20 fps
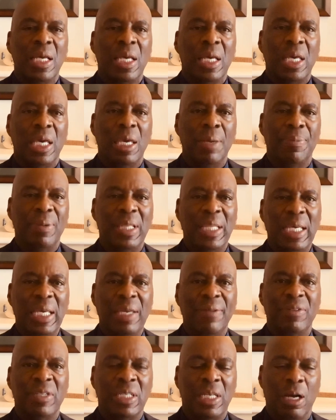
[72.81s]
He
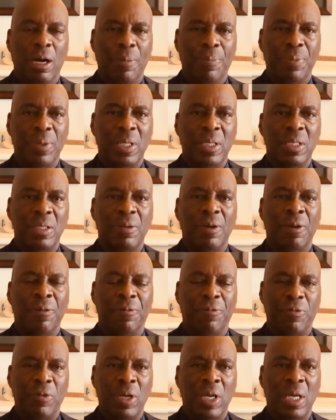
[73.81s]
believed in helping and
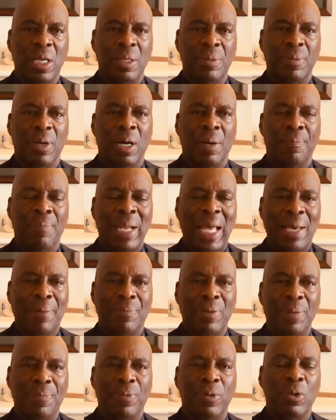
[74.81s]
freeing black
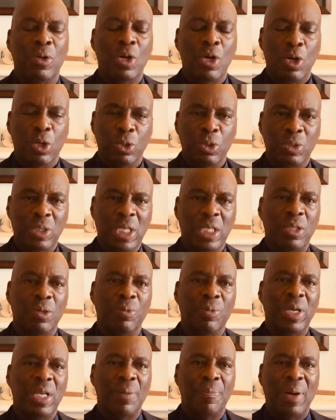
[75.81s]
people. You need to
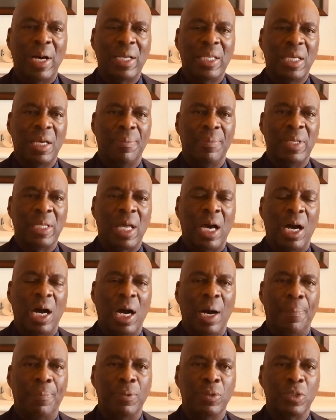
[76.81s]
read about him in the
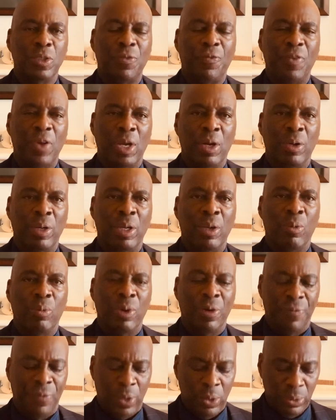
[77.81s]
Harper's Ferry
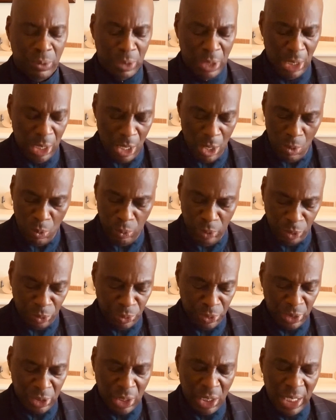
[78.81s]
Revolt, which
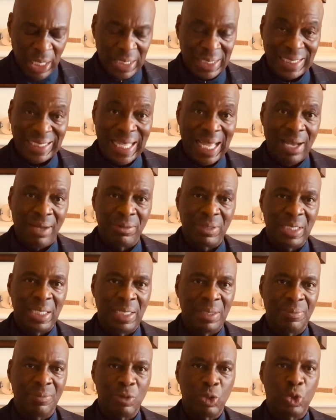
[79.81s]
was an
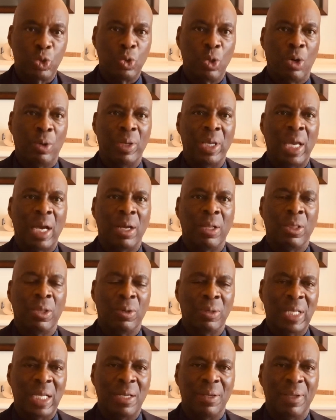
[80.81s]
astounding story. I
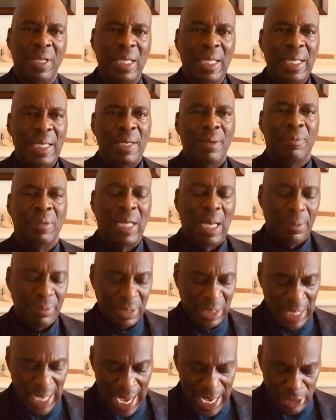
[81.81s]
learned that when I was
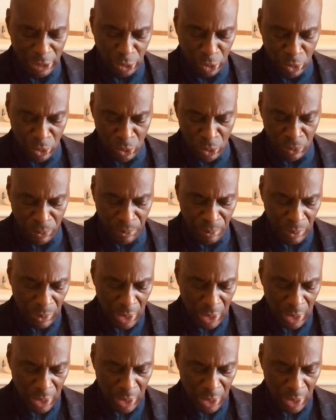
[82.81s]
in high school.